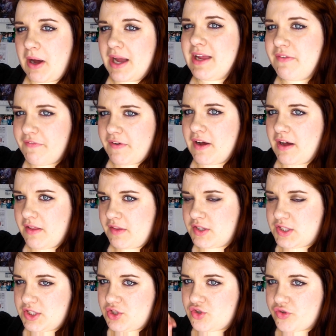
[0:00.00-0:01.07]
By far the
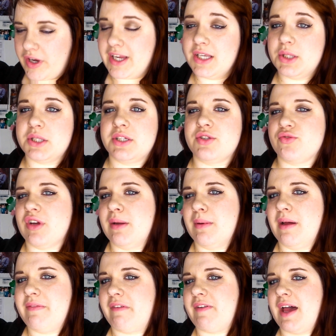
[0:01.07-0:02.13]
strangest dream
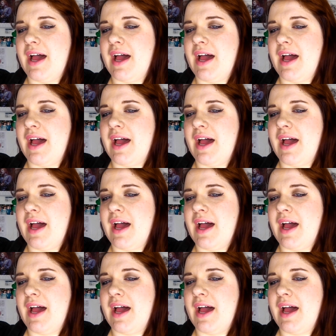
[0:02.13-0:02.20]
I've ever